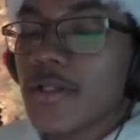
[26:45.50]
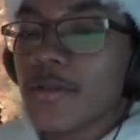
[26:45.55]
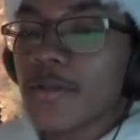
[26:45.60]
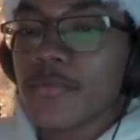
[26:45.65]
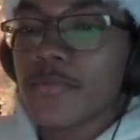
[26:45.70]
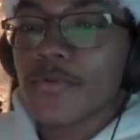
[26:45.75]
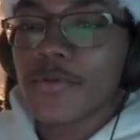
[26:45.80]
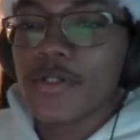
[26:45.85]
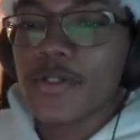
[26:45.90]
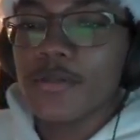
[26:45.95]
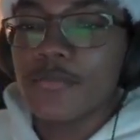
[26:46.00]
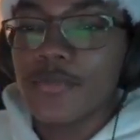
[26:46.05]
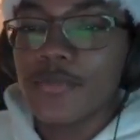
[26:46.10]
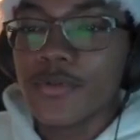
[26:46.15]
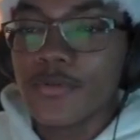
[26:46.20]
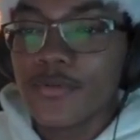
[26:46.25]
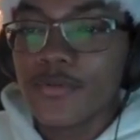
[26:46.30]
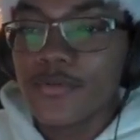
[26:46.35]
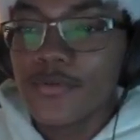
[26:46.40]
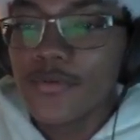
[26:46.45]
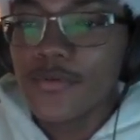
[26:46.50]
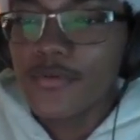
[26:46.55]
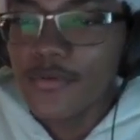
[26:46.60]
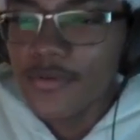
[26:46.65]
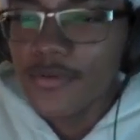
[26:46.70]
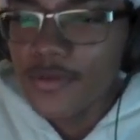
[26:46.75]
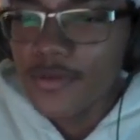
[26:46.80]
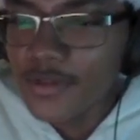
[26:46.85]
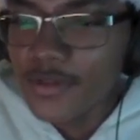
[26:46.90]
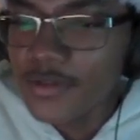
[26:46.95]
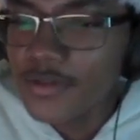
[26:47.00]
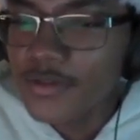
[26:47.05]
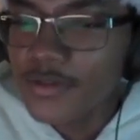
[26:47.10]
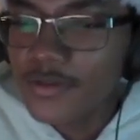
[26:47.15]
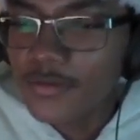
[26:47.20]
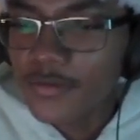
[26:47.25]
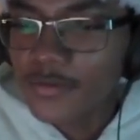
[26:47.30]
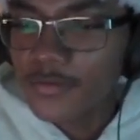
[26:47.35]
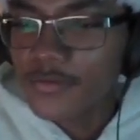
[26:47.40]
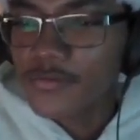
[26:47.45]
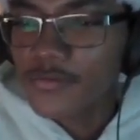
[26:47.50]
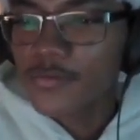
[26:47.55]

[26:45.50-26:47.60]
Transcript: green blues, and then it turns to